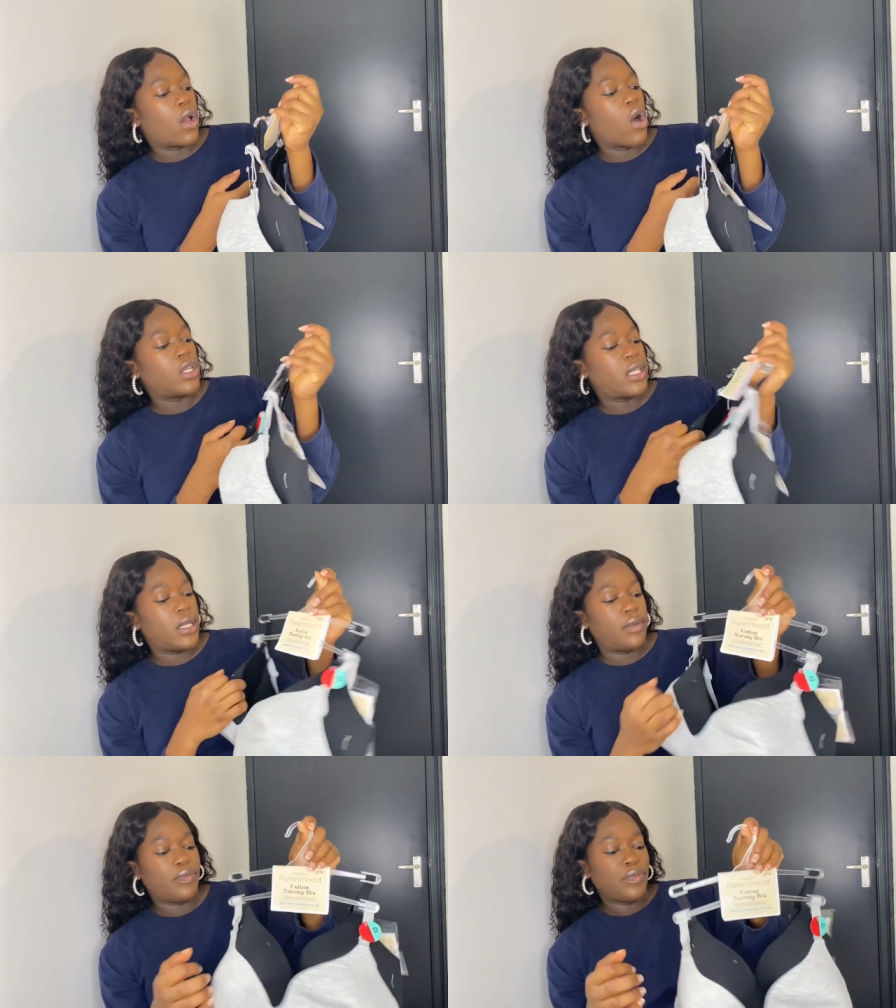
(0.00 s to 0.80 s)

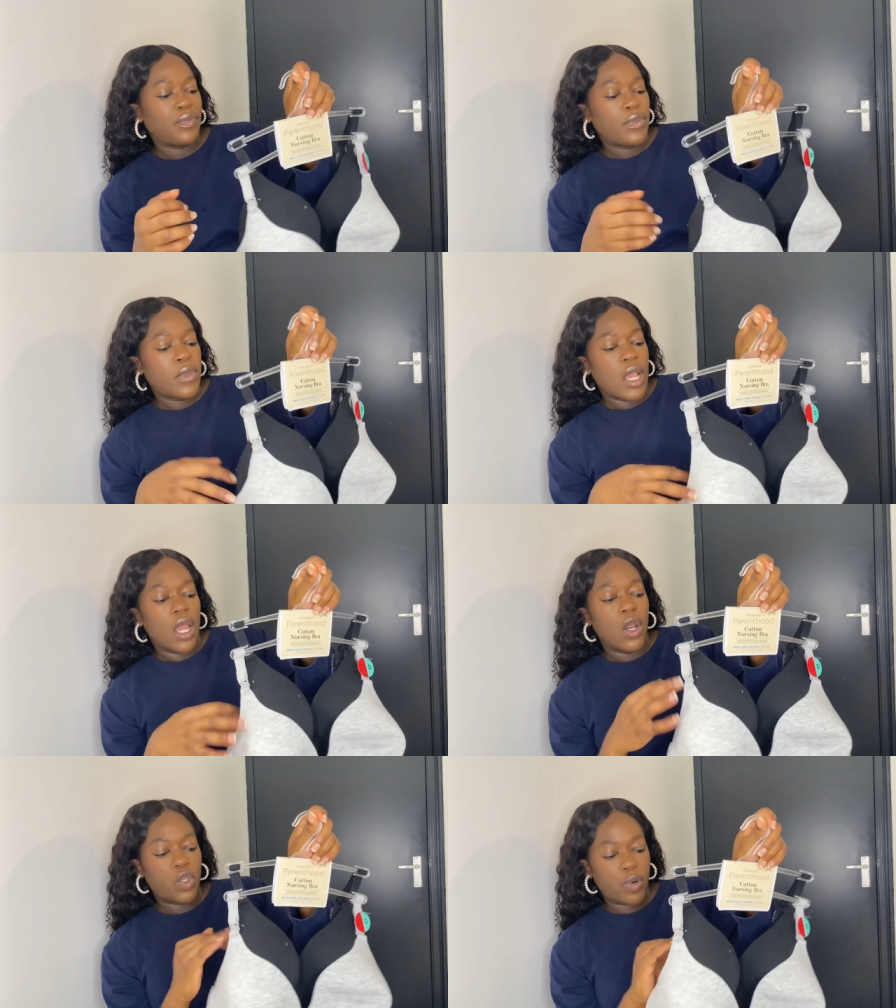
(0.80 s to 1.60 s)
cotton.
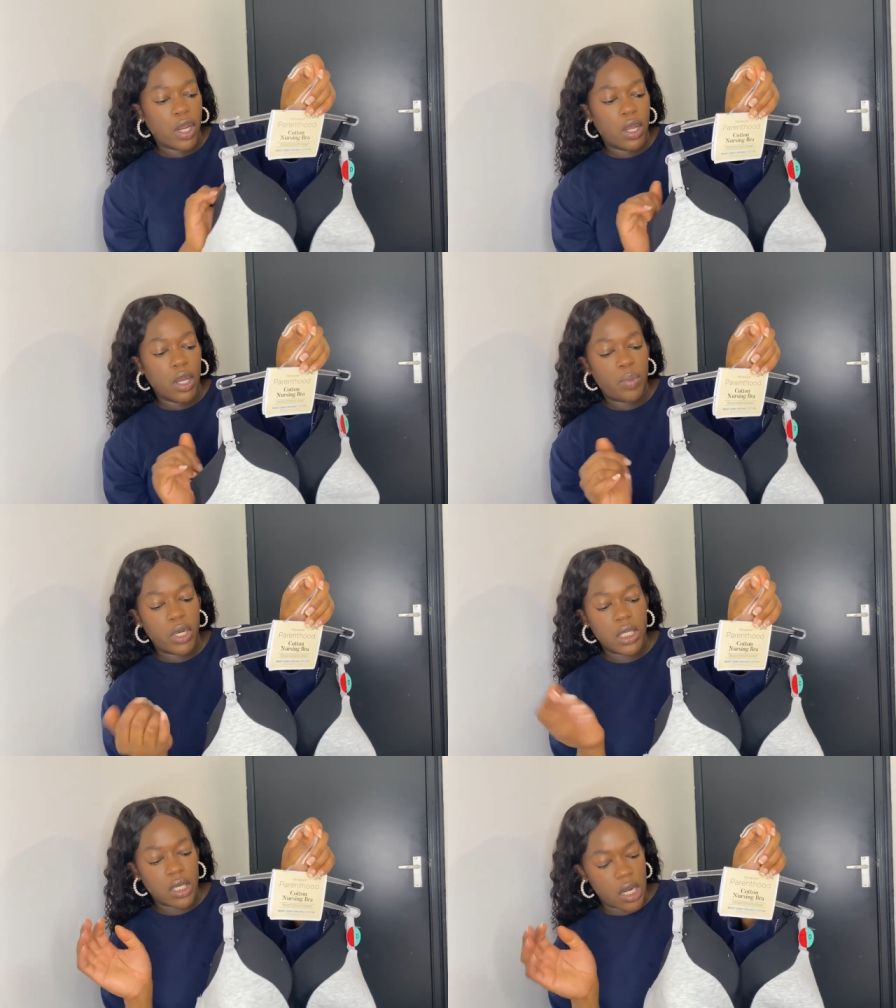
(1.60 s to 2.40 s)
It looks pretty good,
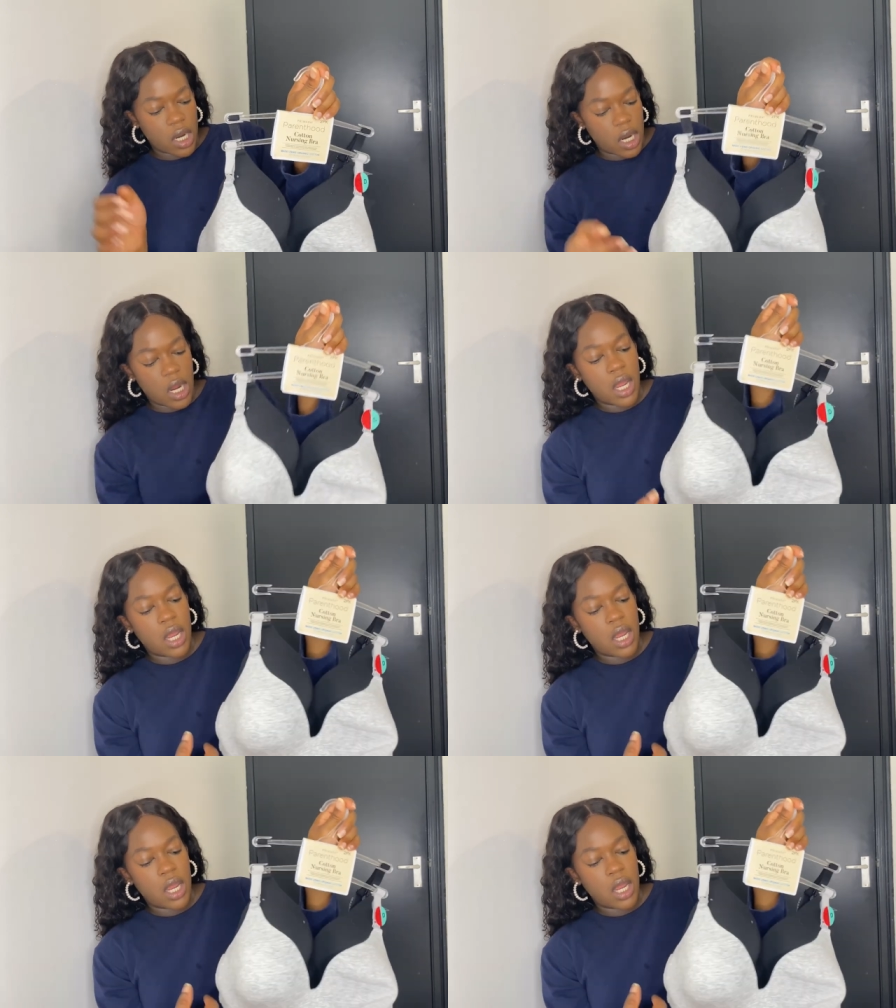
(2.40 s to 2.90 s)
pretty sturdy,